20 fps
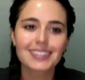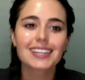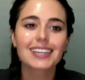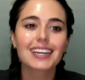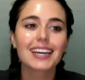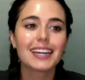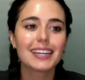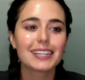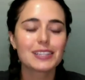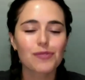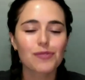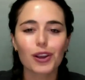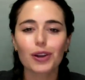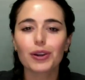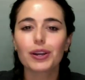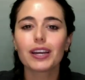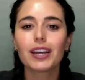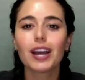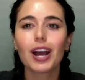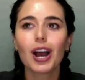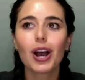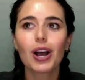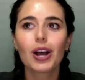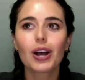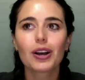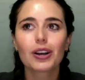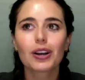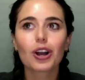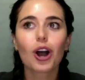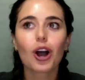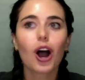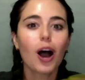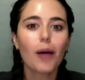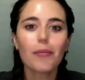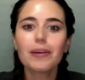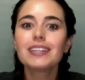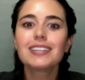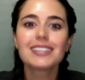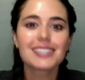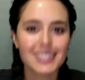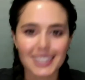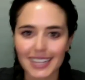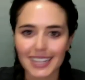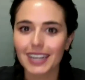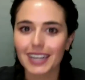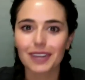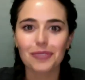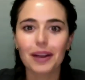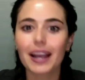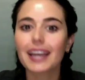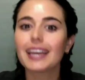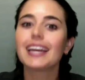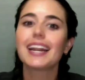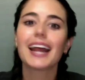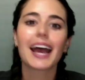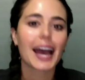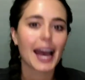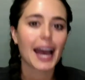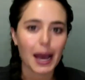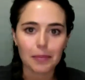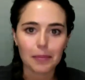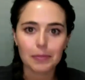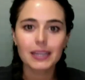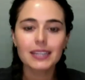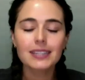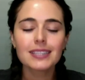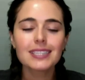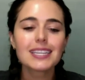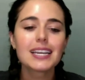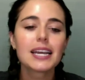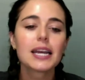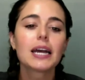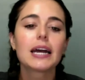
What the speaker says: Like, it is very common to see it, right? It happens.